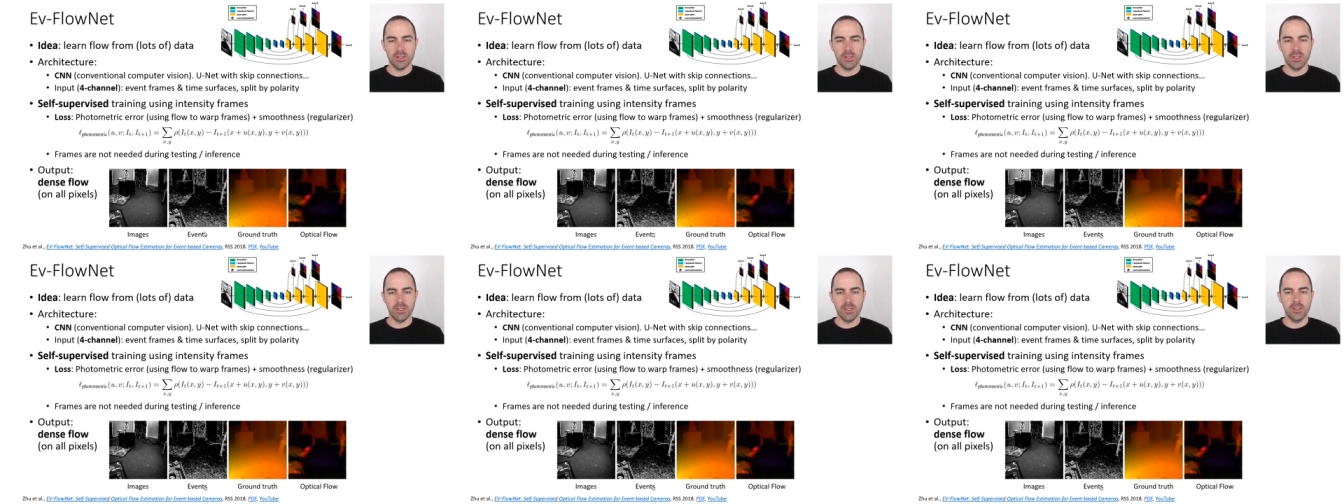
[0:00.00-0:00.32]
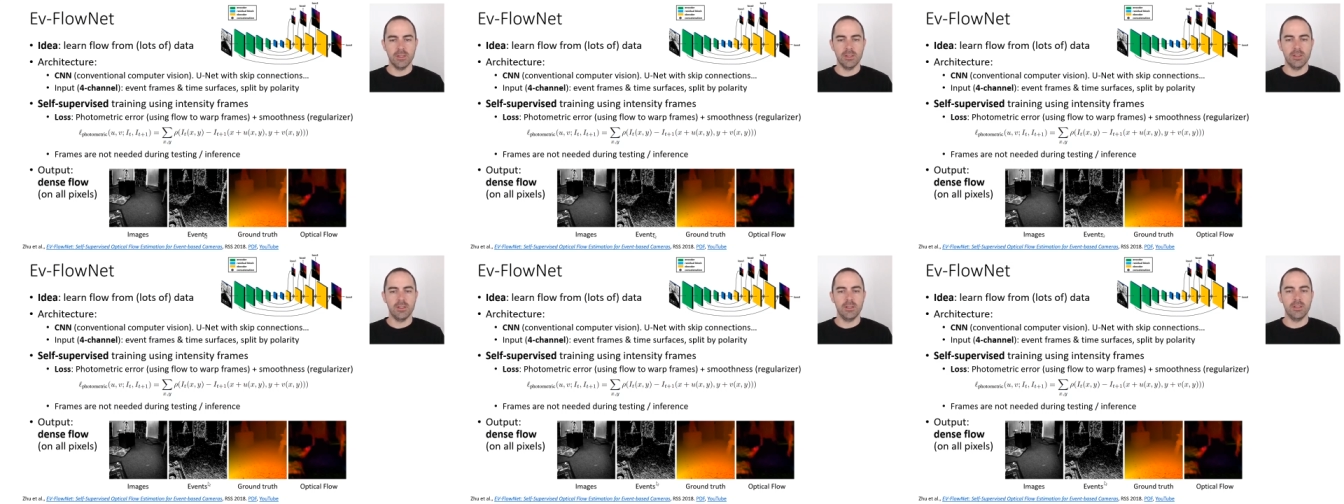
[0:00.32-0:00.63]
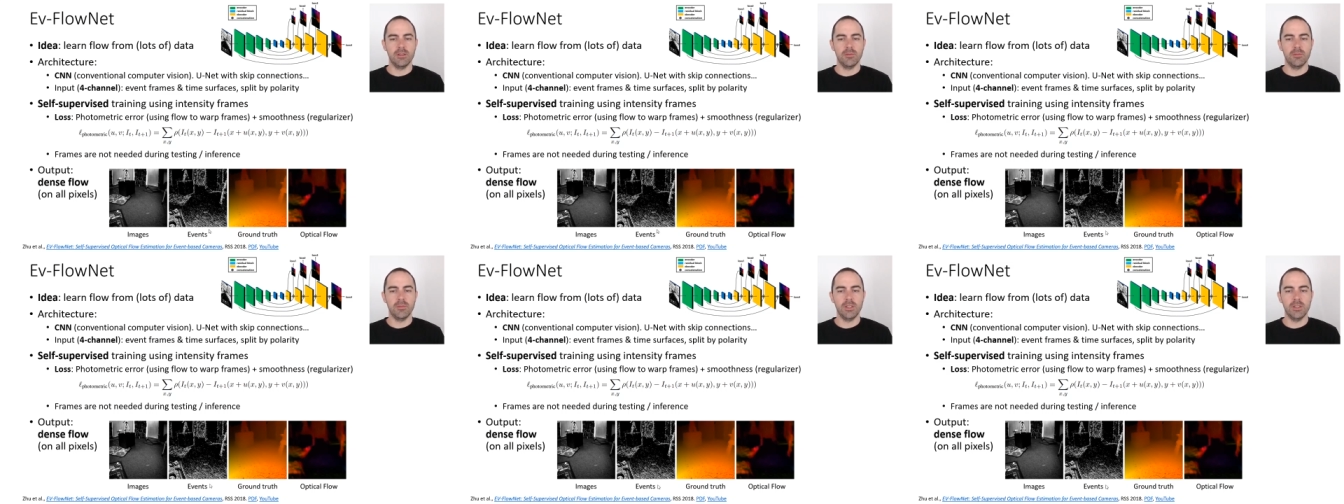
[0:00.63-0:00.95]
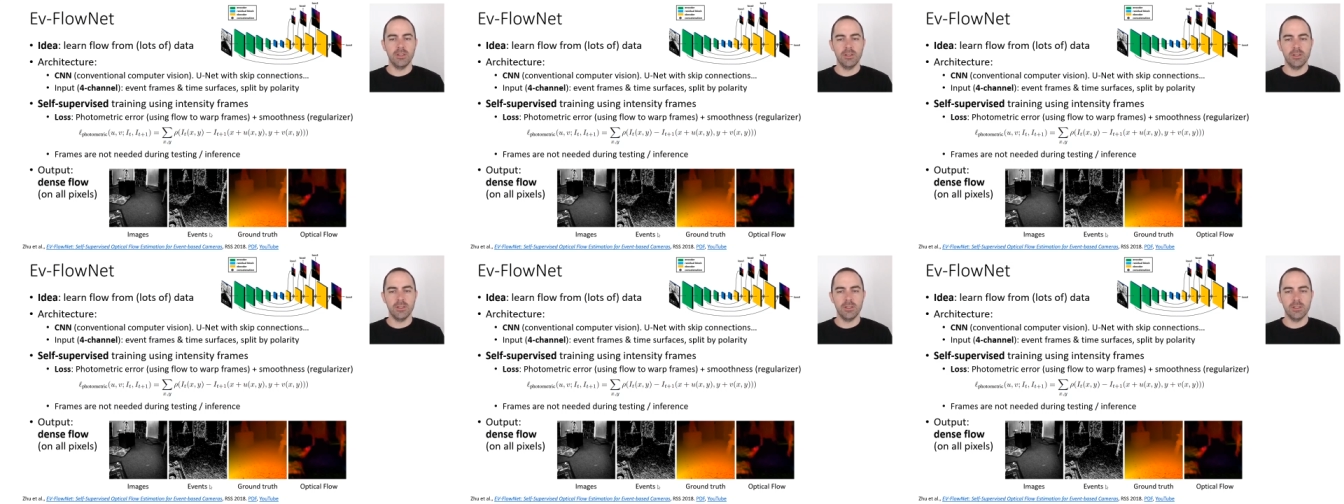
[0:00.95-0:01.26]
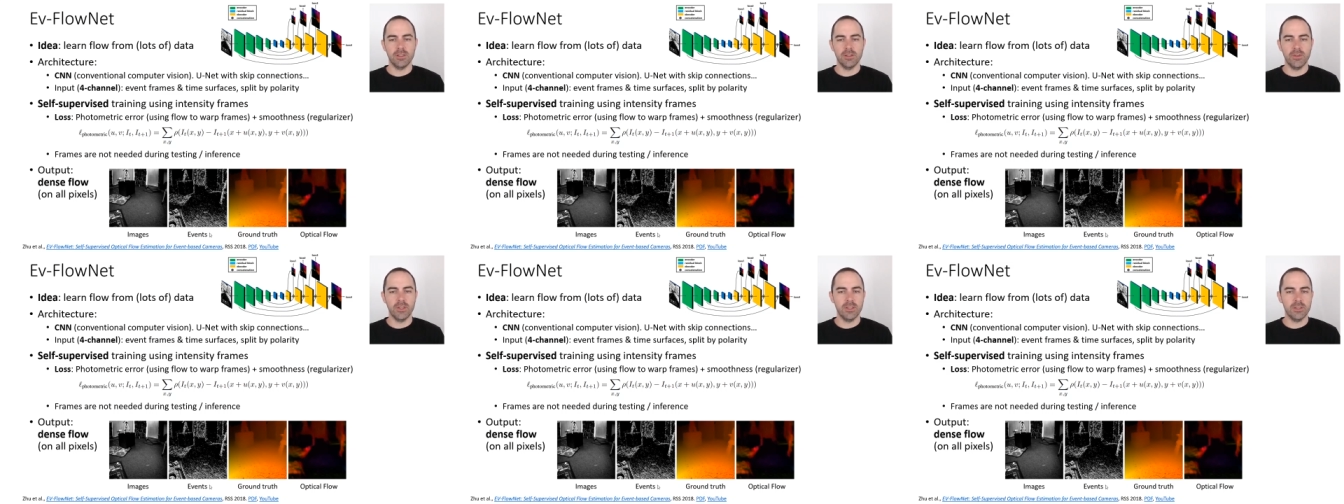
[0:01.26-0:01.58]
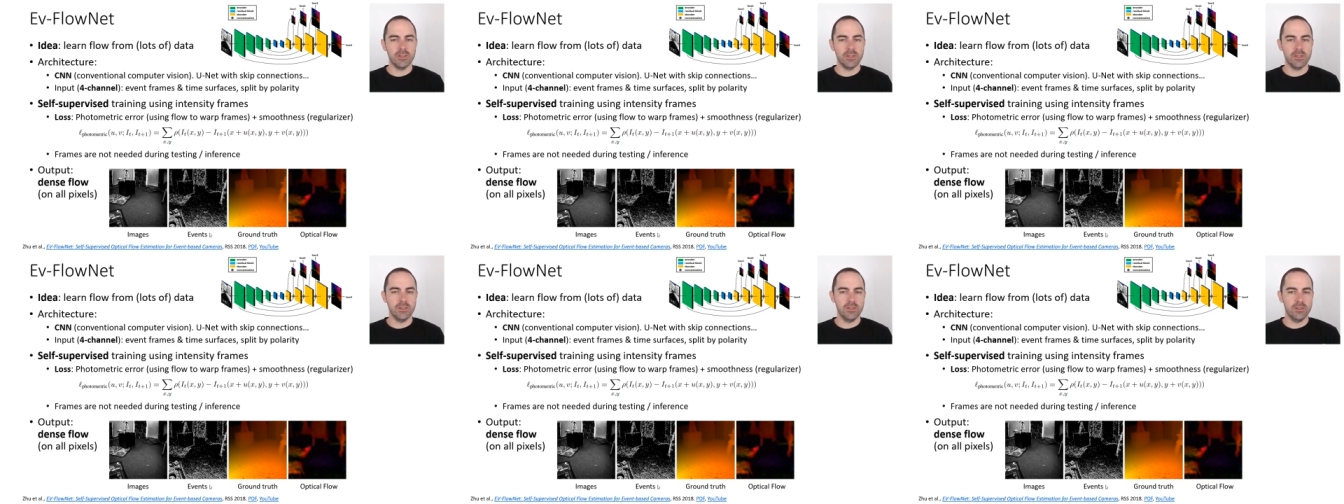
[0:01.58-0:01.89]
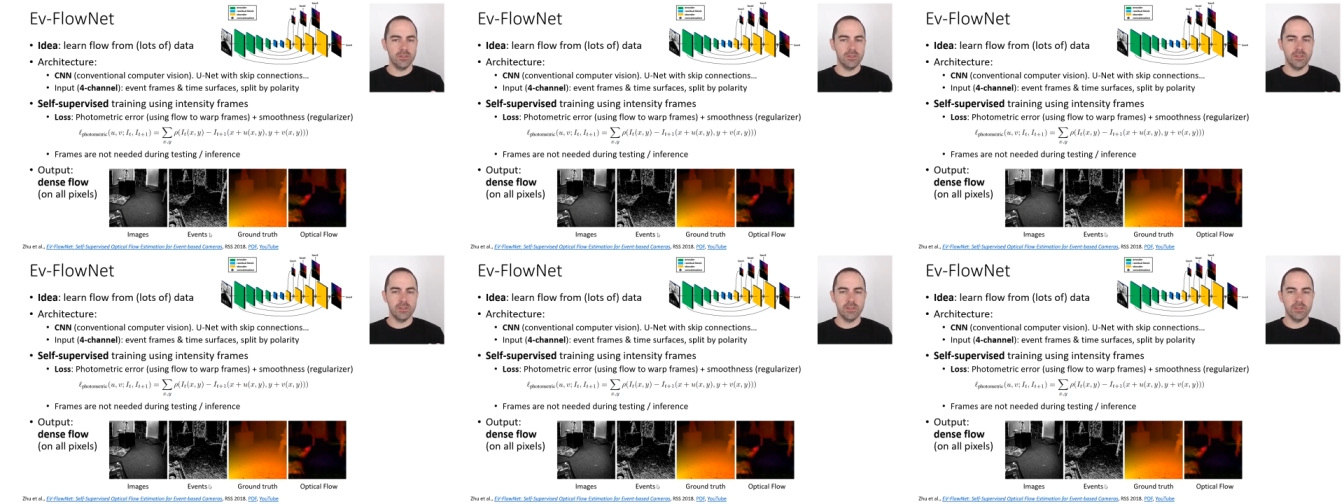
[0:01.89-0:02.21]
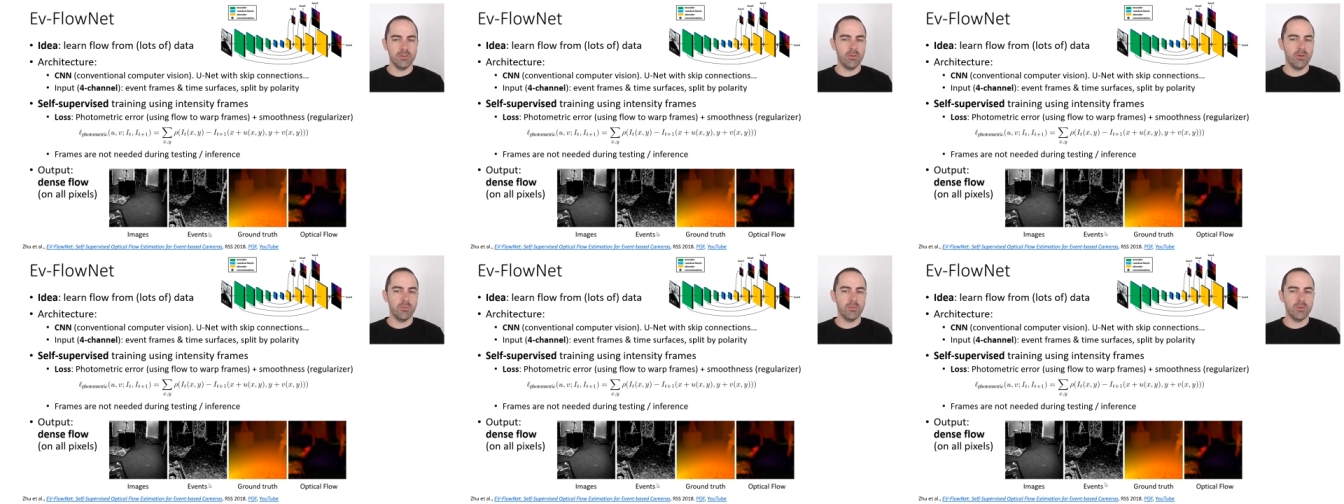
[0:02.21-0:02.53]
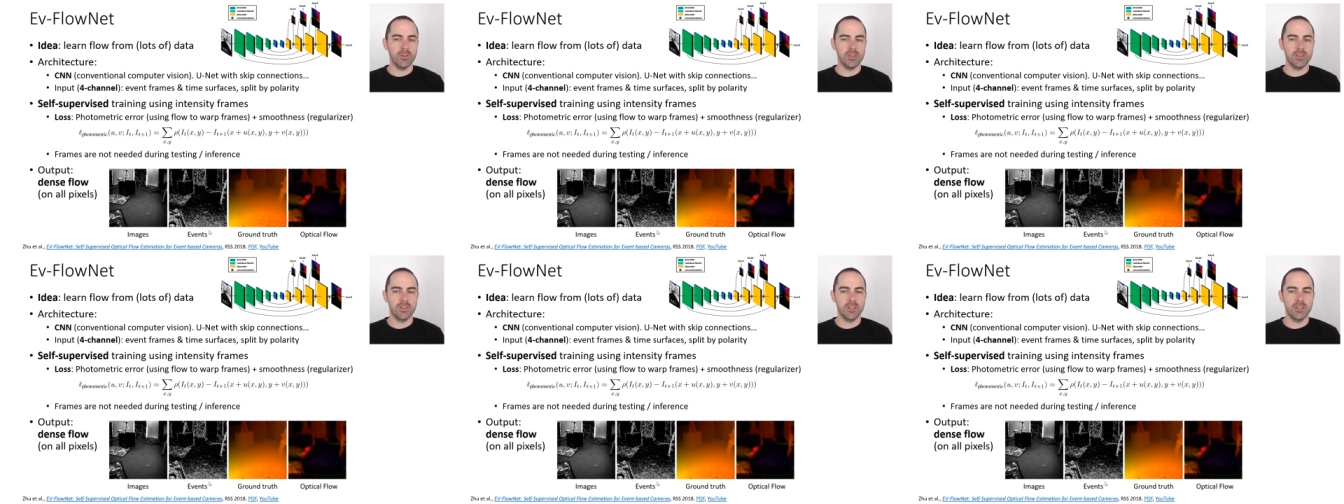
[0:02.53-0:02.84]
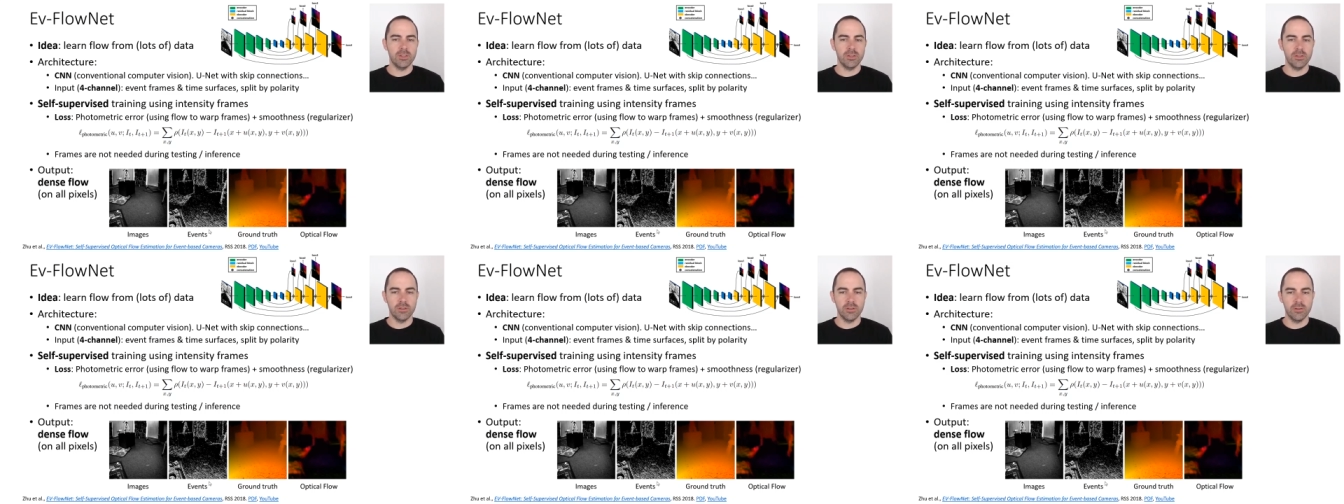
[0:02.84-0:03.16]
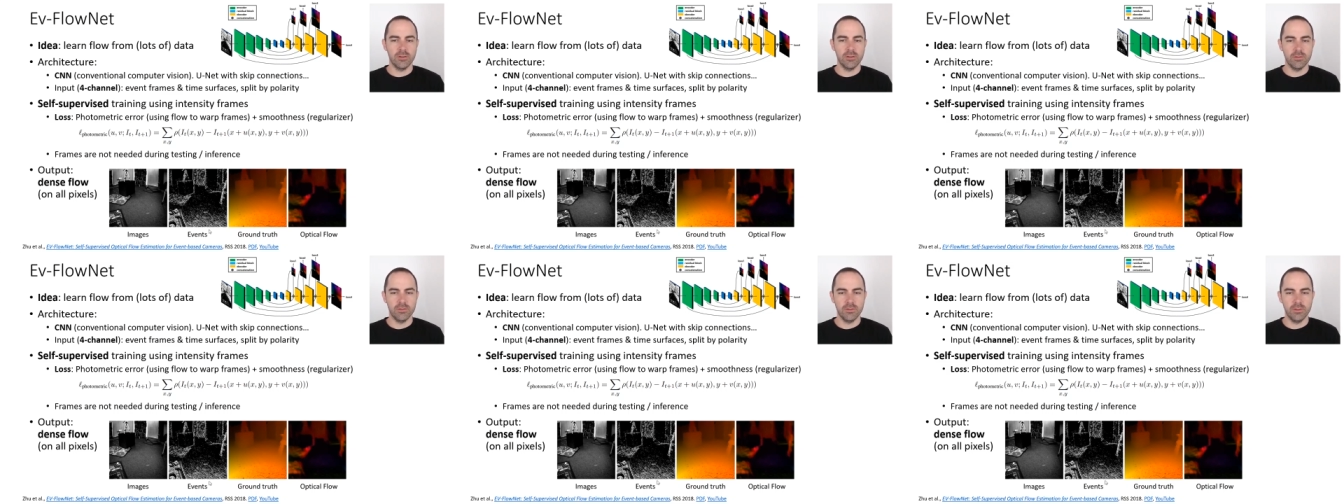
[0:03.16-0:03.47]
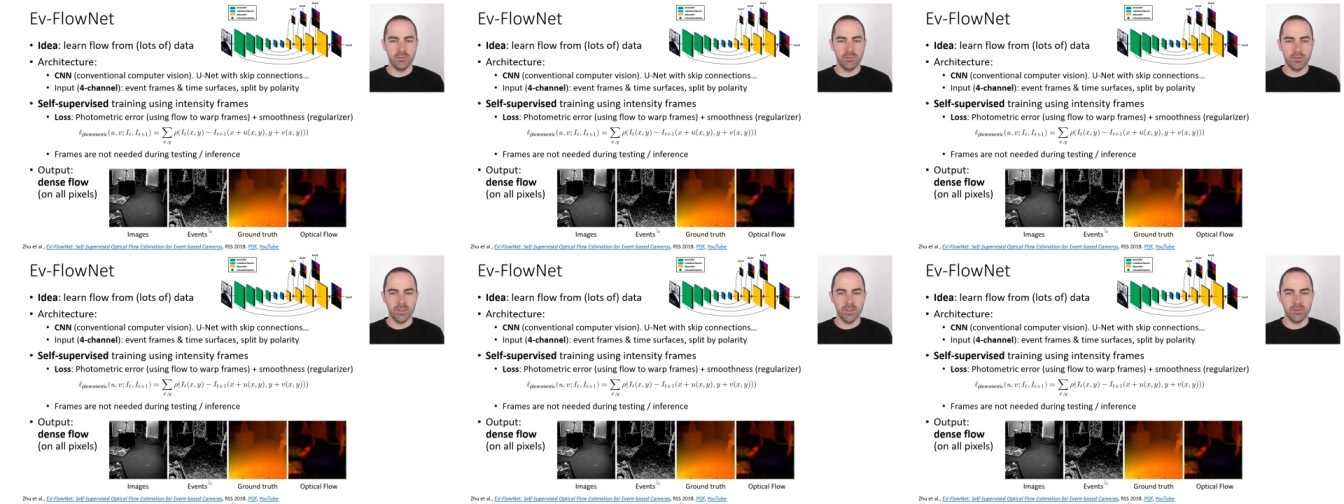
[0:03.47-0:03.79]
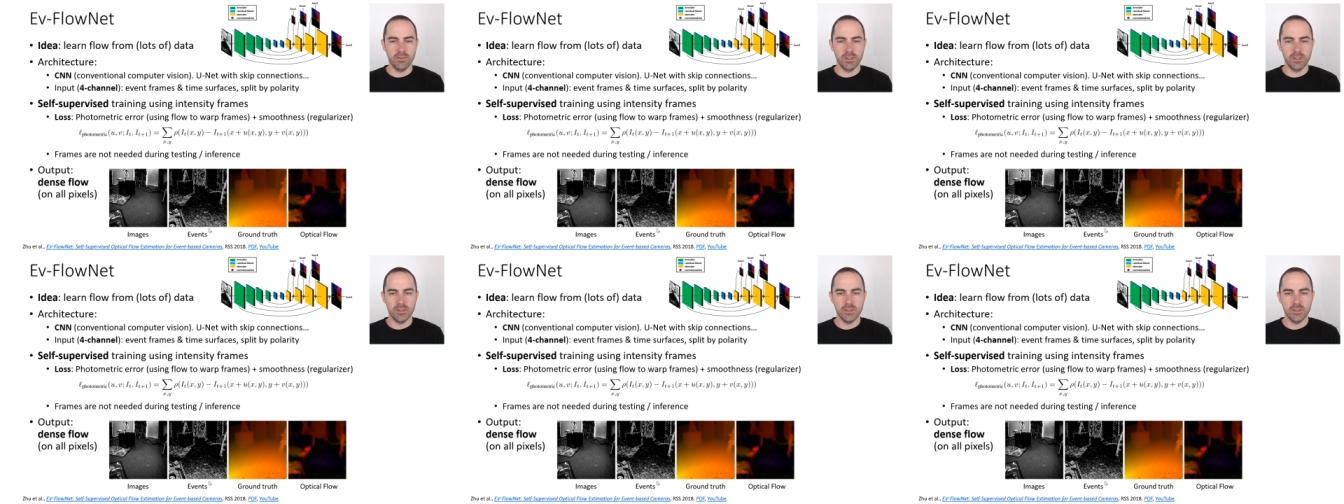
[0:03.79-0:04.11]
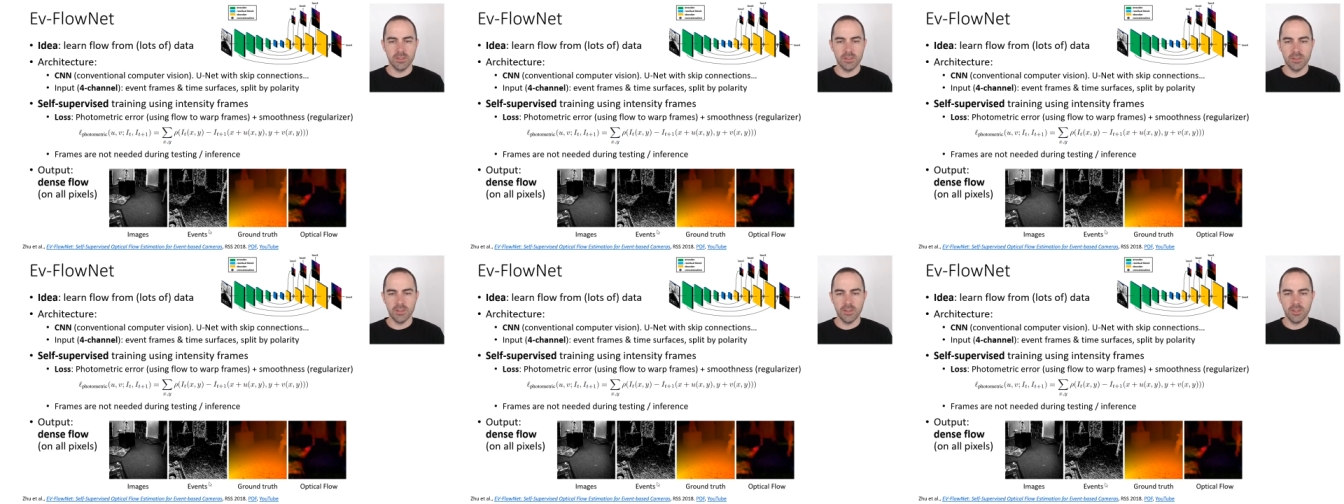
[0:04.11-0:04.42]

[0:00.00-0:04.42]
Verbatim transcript: Then in the middle, these events are just a representation of, of the events.